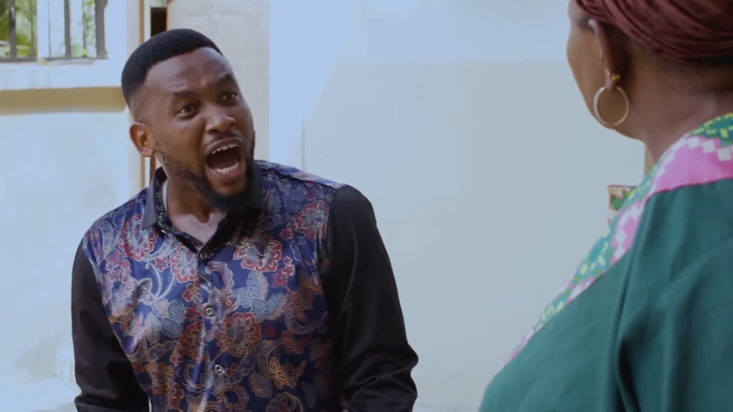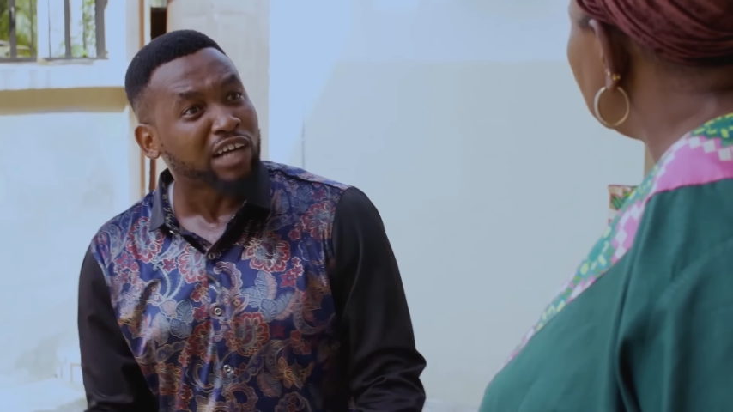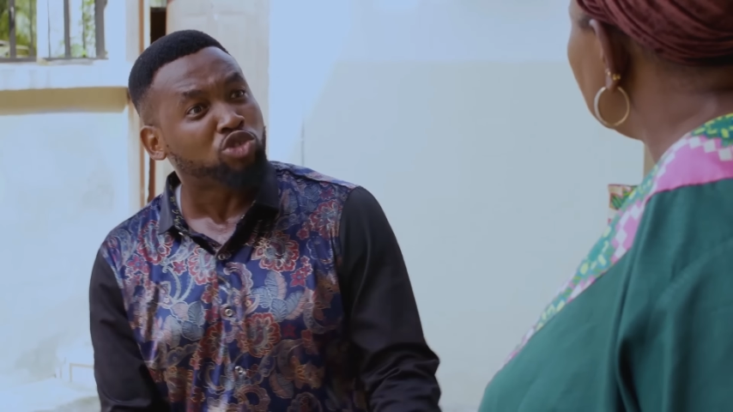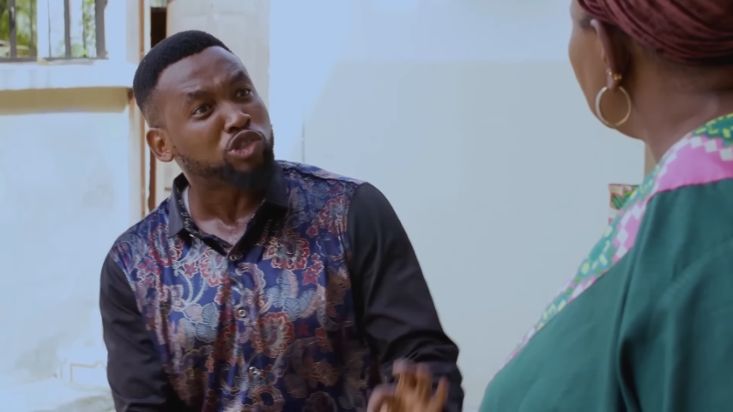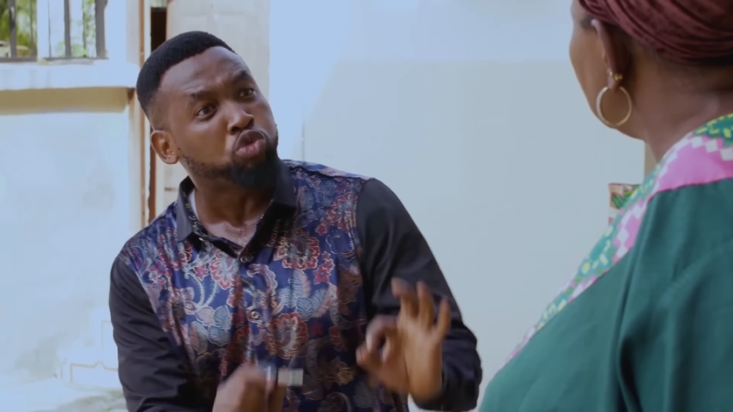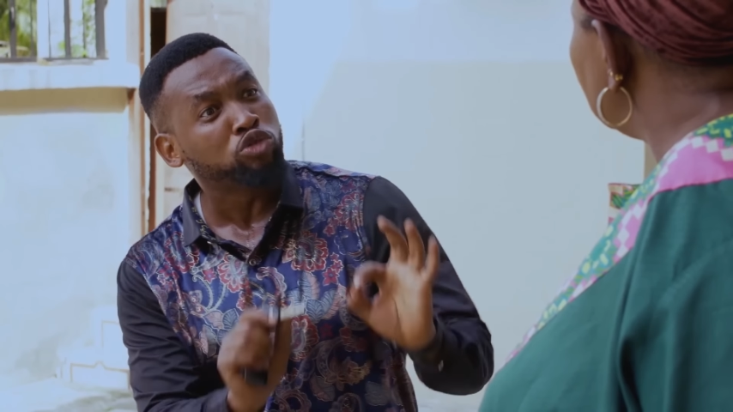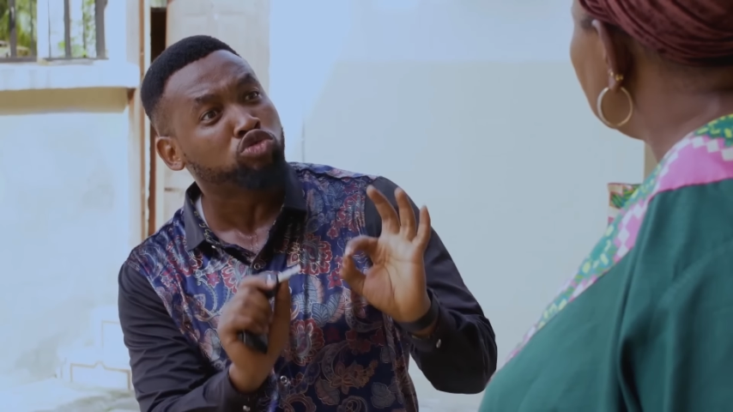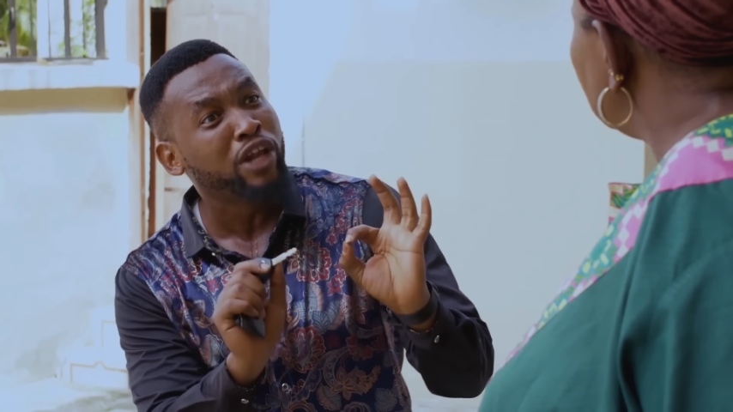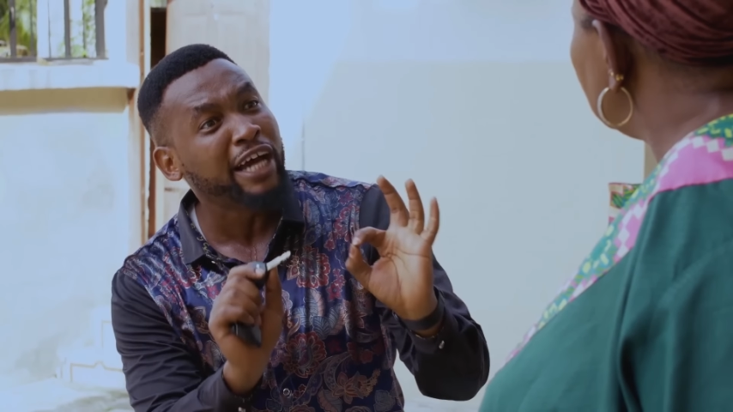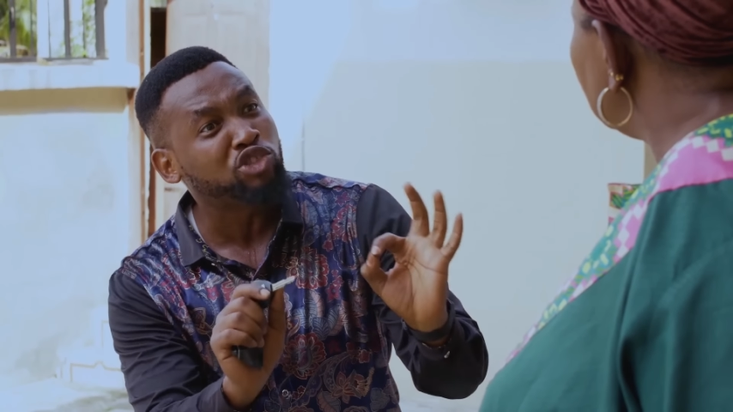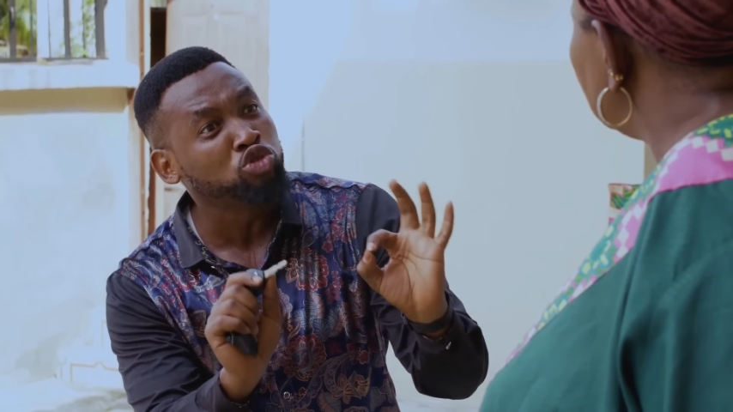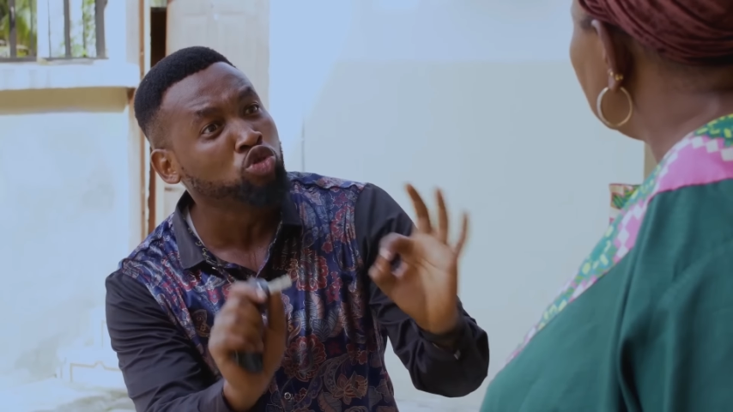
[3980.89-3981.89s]
I just want to
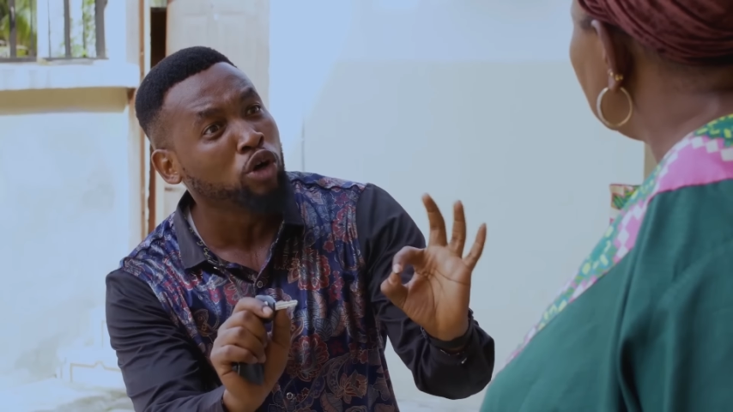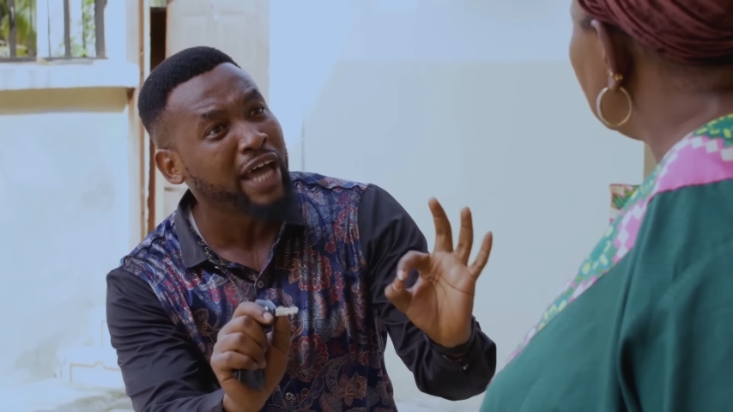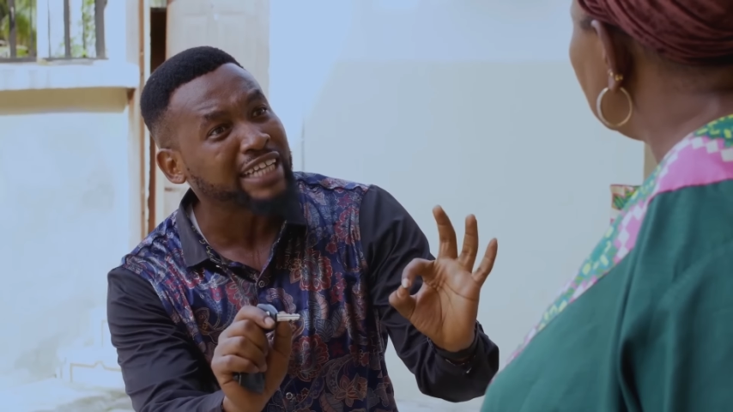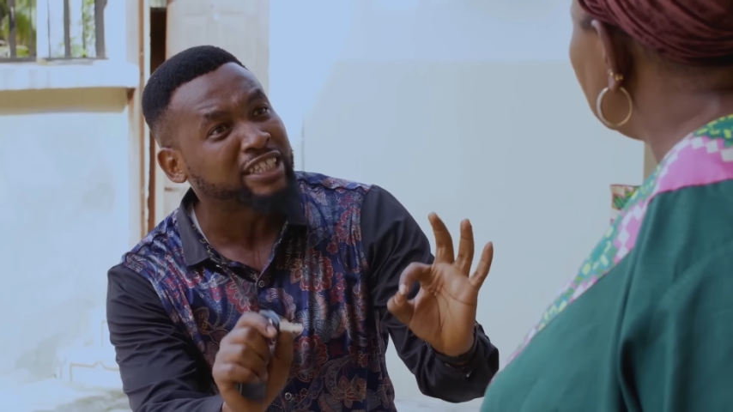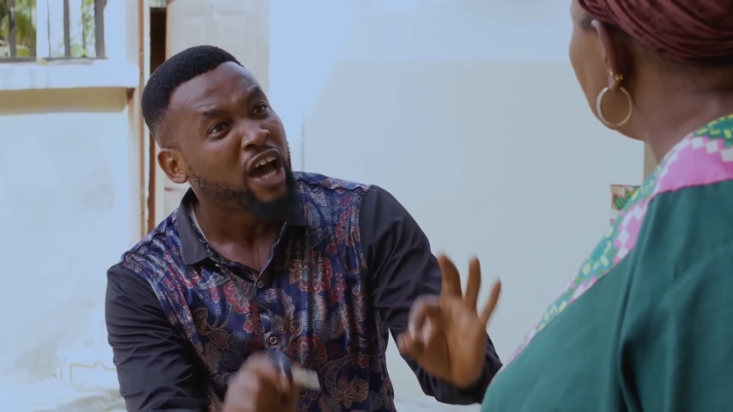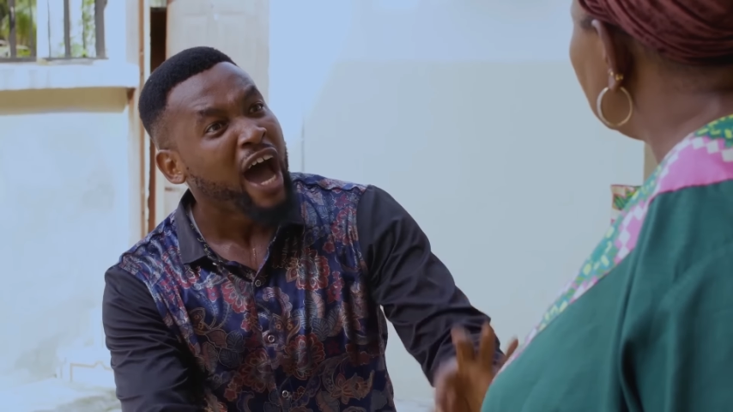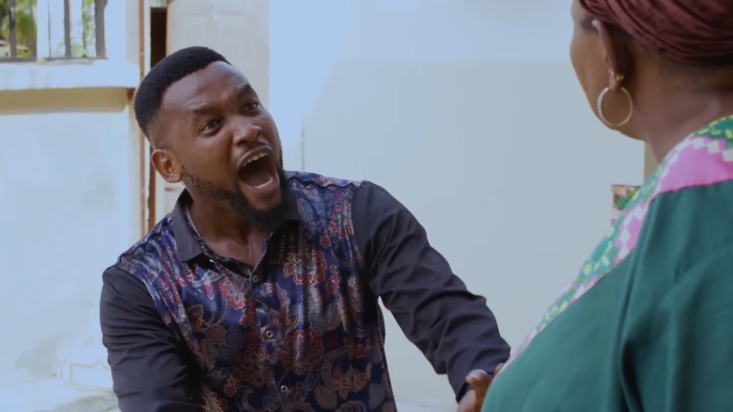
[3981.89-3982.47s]
let you know that